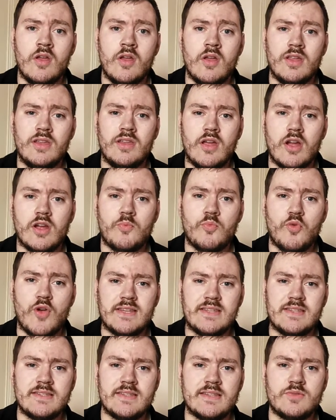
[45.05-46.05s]
young
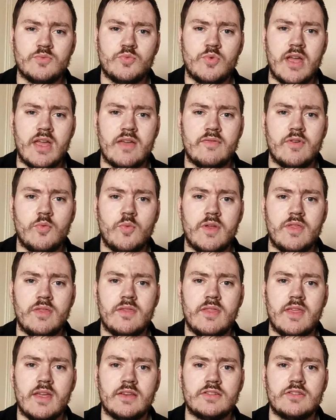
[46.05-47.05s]
apprentices and whatever, when
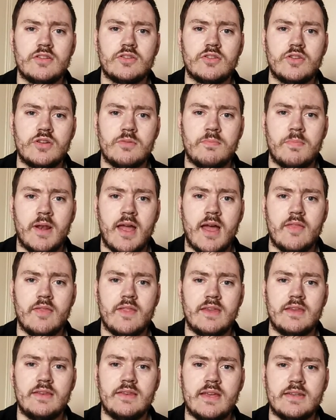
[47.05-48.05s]
things don't go to plan,
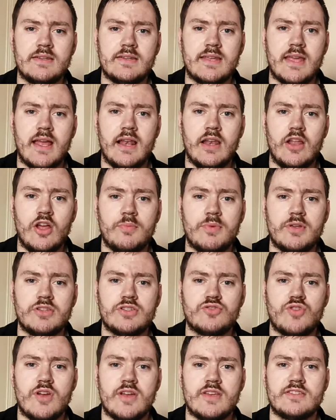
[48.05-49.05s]
they tend to get a little bit
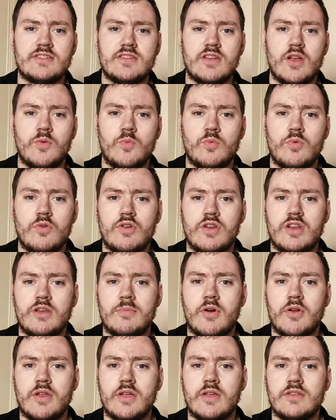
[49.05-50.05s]
stressed and worried
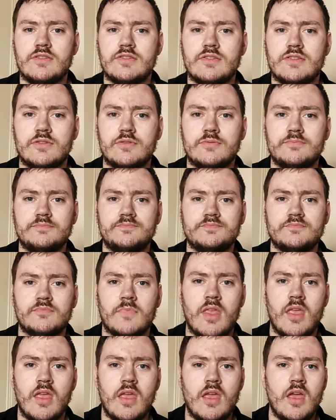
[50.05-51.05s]
about it. So I'm
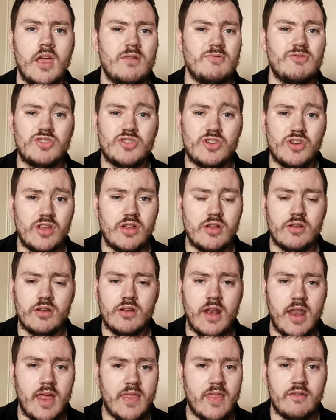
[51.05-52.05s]
just going to
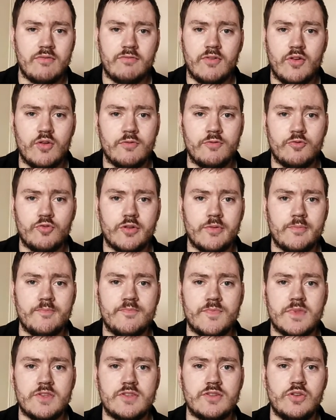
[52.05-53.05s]
let that flow through
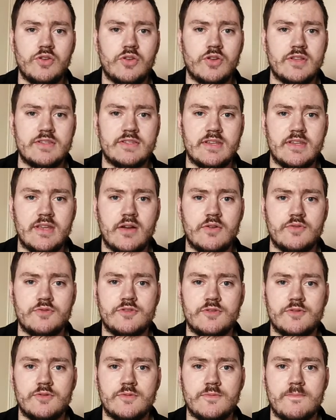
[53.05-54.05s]
so you can see how
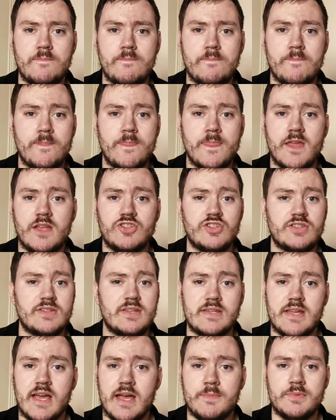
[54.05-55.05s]
to just
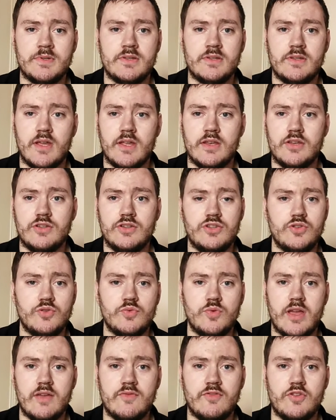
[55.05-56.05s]
adapt and do
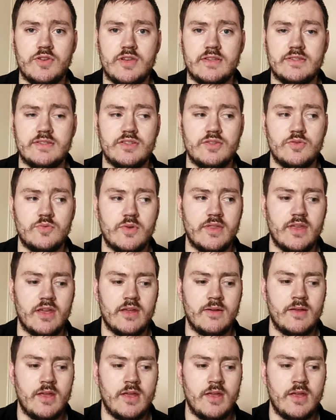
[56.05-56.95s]
whatever you need to do with it.